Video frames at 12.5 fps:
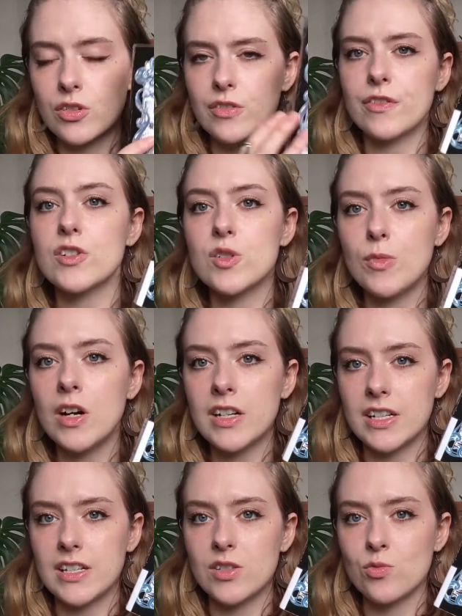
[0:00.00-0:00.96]
first
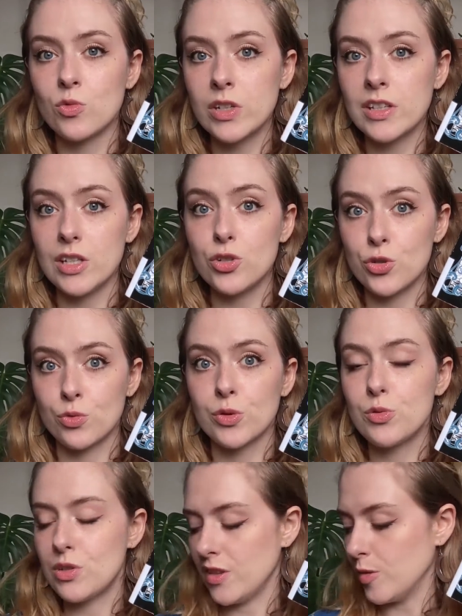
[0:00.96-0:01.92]
manga is really
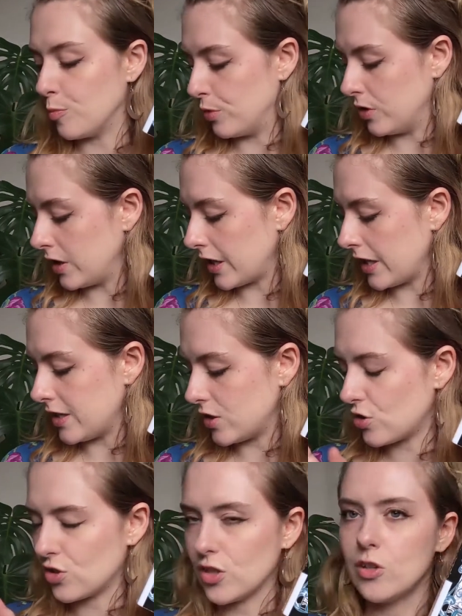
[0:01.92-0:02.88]
true to the book, and
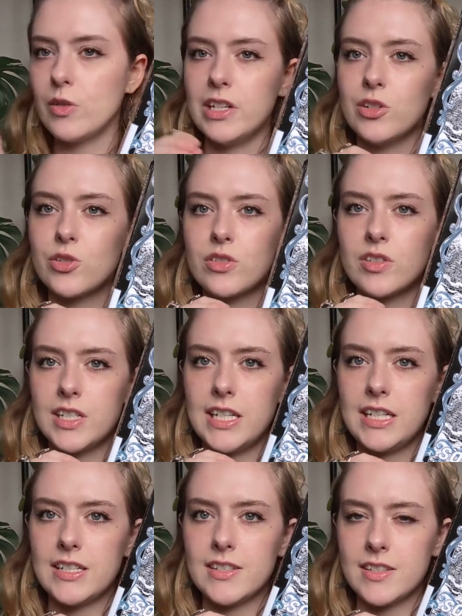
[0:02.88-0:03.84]
it's so
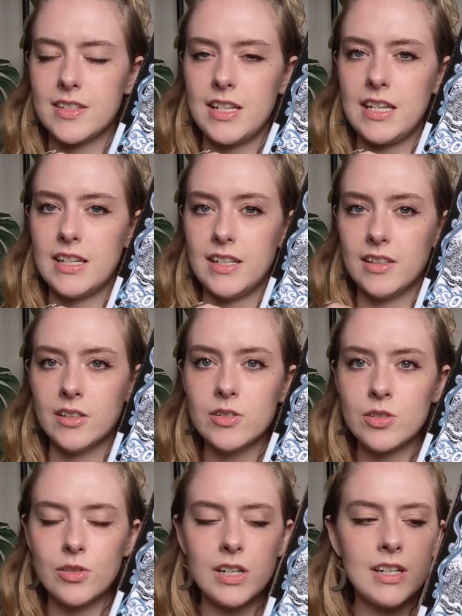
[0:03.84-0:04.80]
interesting to see it
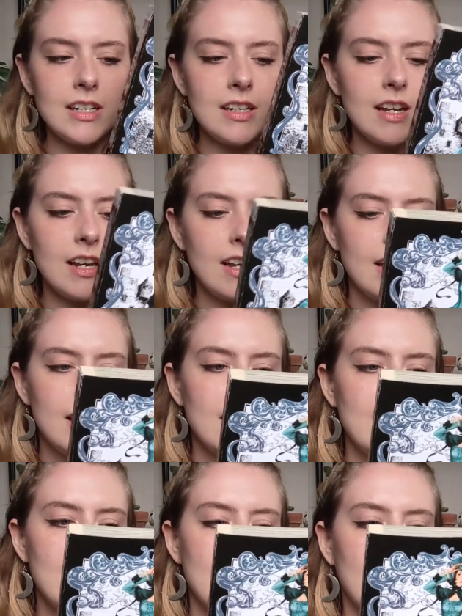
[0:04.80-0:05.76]
illustrated.
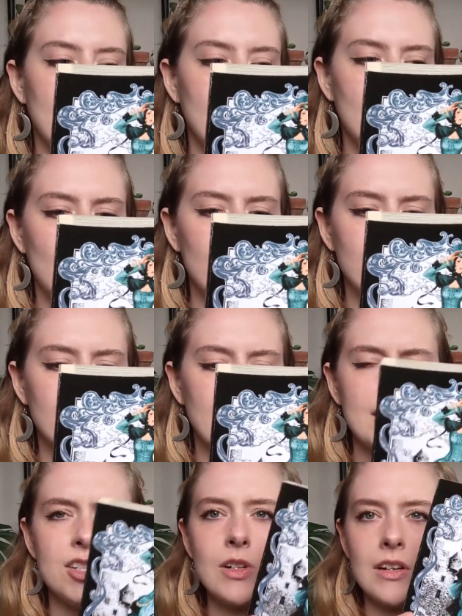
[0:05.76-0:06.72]

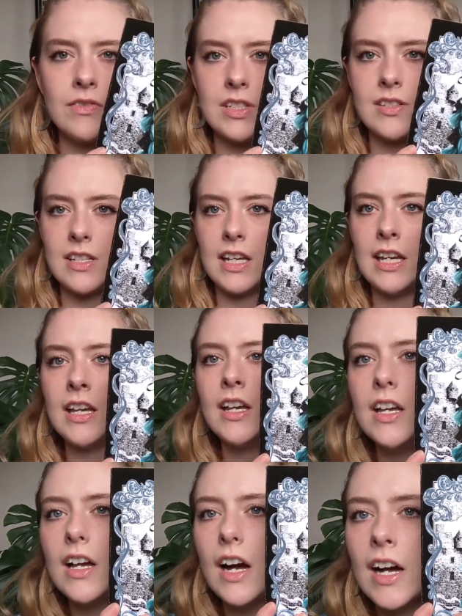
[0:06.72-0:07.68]
I do have to say,
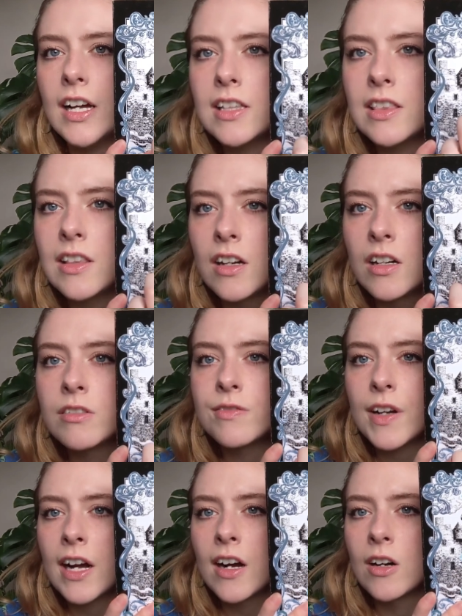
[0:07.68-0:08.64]
I love
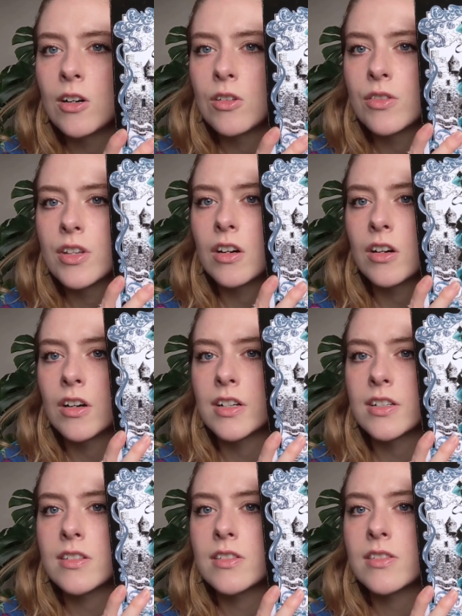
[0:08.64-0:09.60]
how the
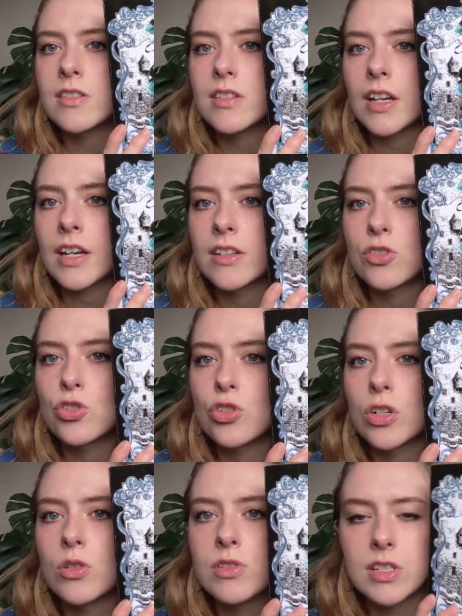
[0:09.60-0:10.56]
artist has
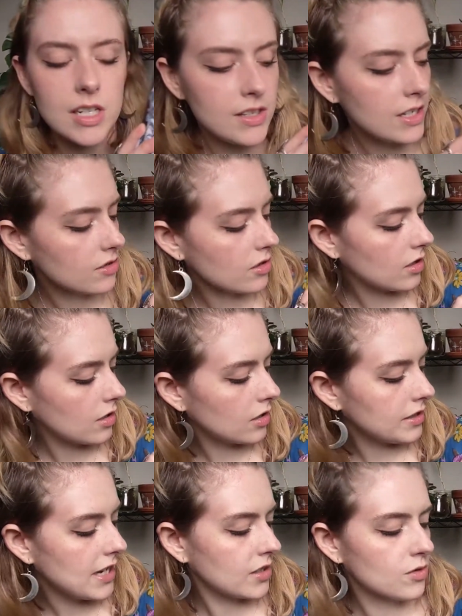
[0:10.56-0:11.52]
chosen, I think they're
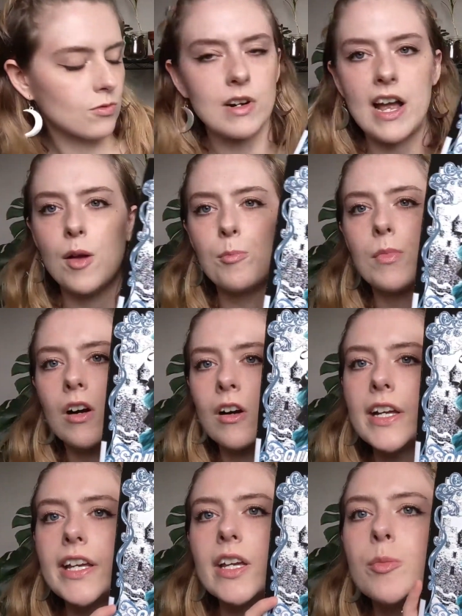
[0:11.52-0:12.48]
called, it's Rem,
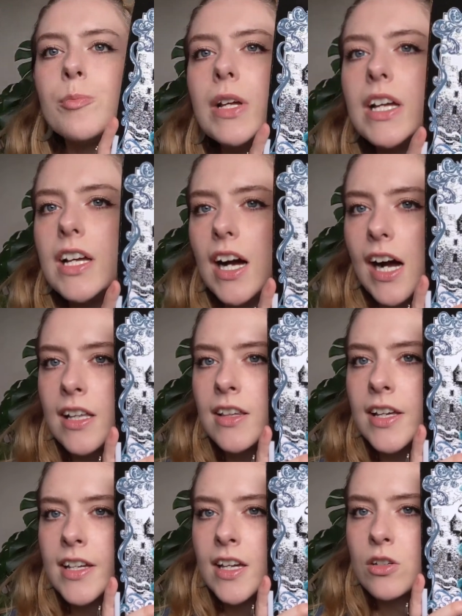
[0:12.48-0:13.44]
R-E-M. I
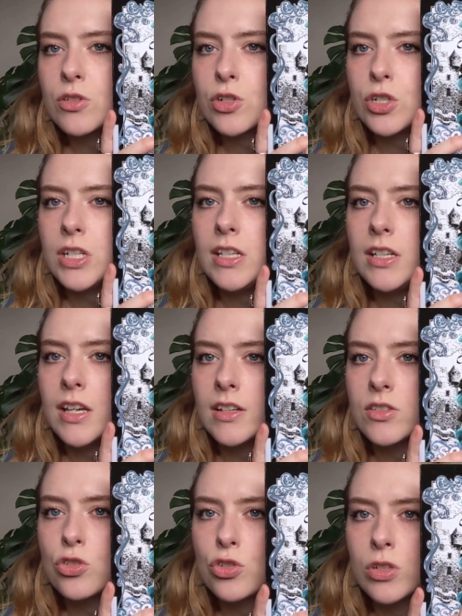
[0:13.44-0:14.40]
like how she
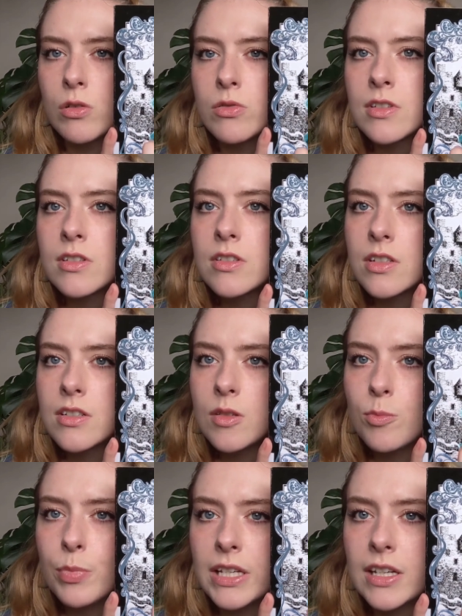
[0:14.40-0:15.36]
has chosen to
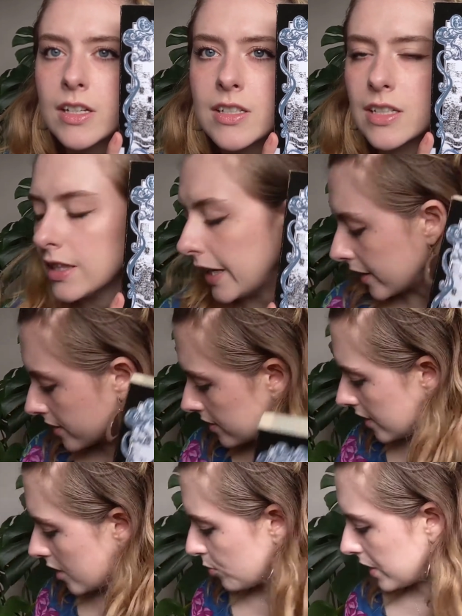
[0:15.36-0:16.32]
depict
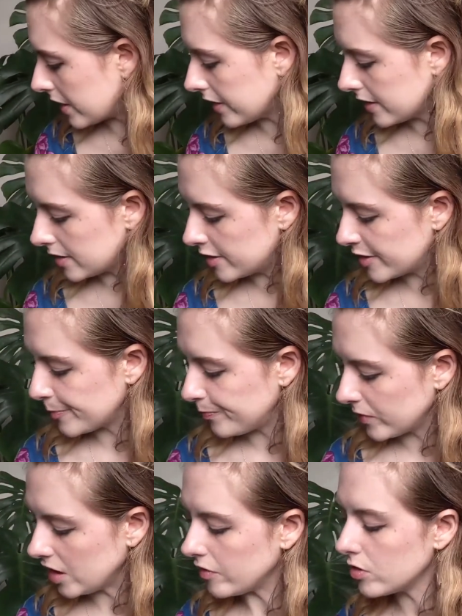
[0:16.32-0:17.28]
Alexia, because
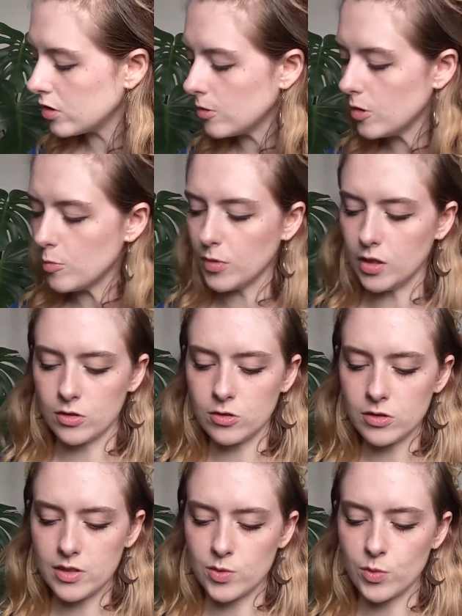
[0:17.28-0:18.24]
even though the
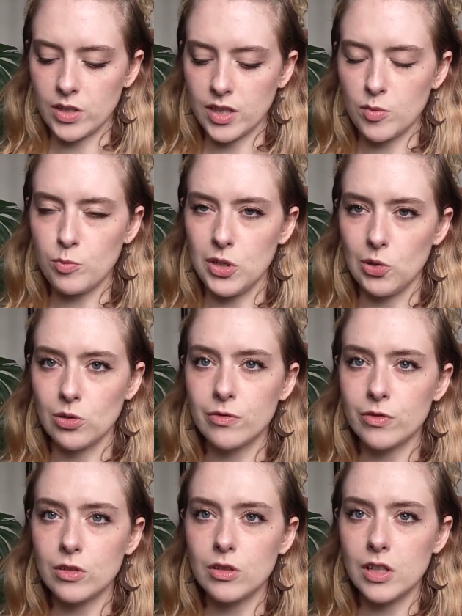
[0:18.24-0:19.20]
model is really
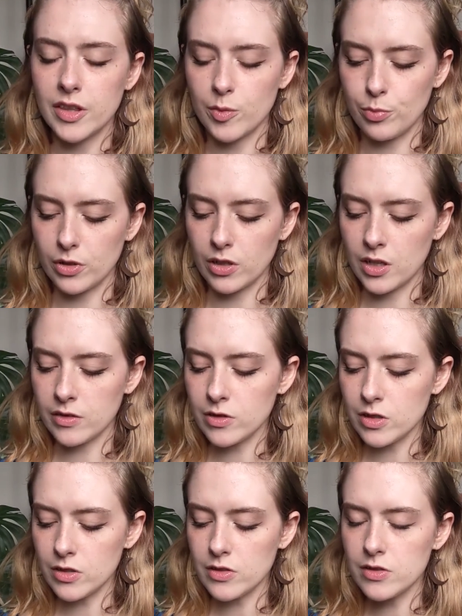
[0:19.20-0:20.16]
beautiful on the book
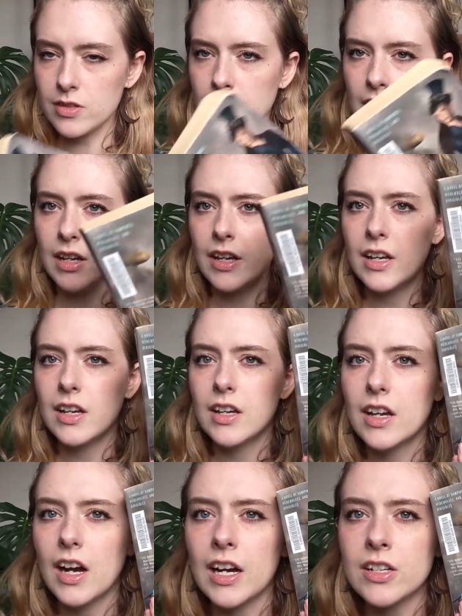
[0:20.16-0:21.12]
covers,
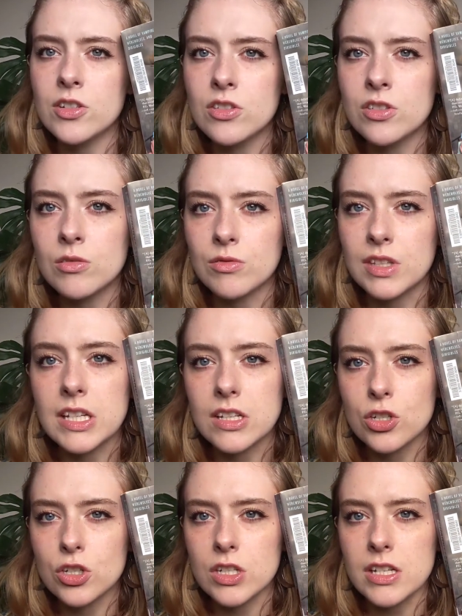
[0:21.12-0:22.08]
I just don't think
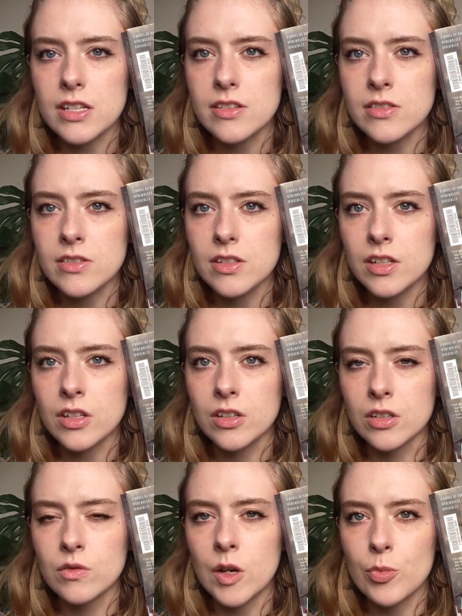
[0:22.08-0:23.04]
she's a
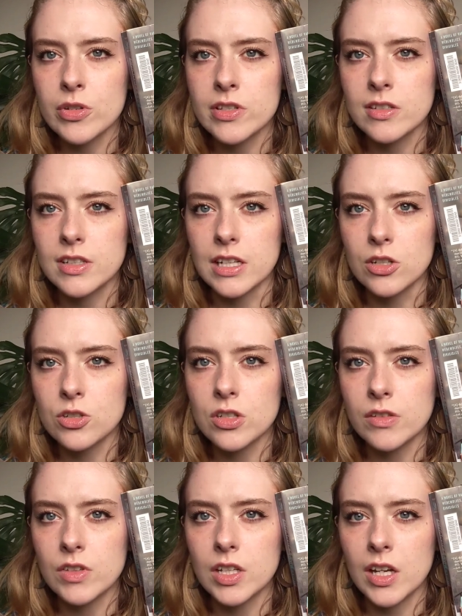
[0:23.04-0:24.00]
good representation
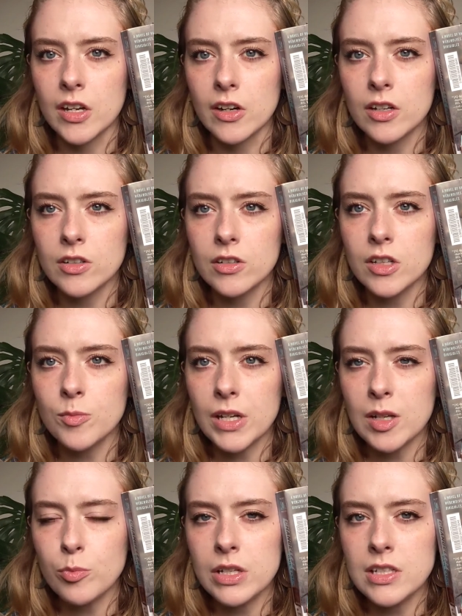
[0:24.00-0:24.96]
of the character, in
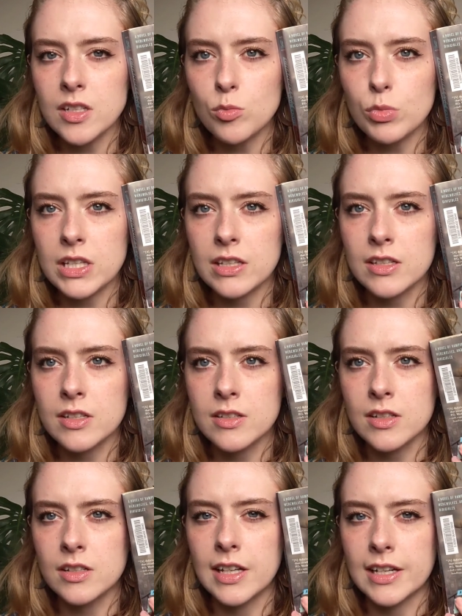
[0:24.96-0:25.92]
my opinion, because
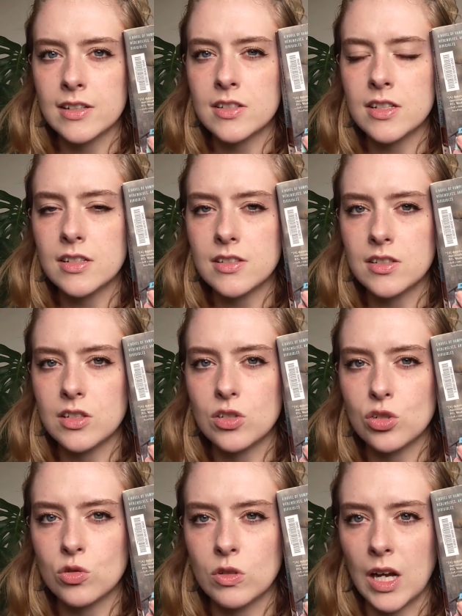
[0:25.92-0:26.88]
Alexia is
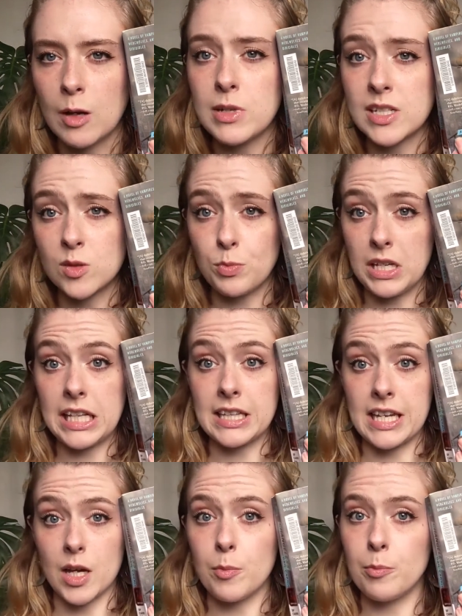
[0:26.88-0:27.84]
described as being like a